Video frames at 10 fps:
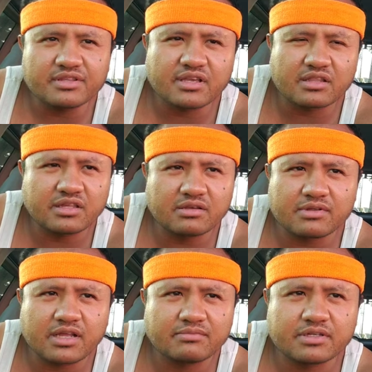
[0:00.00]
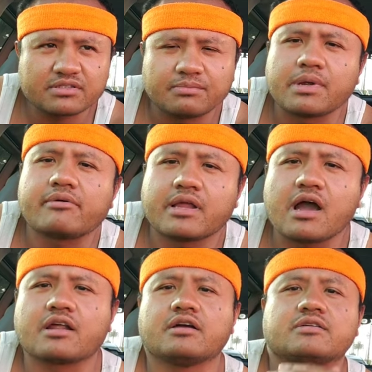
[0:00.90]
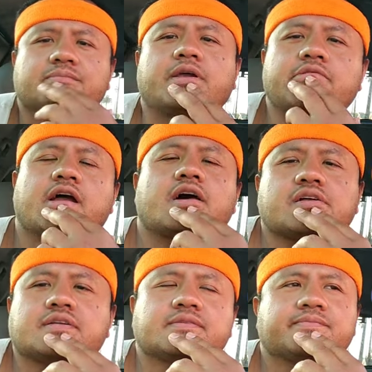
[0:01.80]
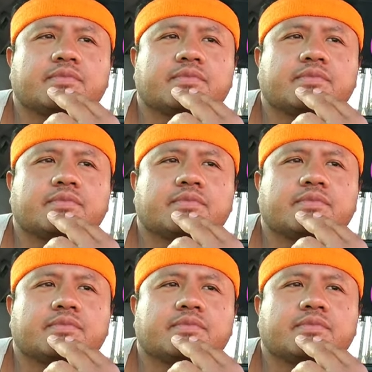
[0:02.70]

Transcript: can't think of the name. It's Marietta. Marietta.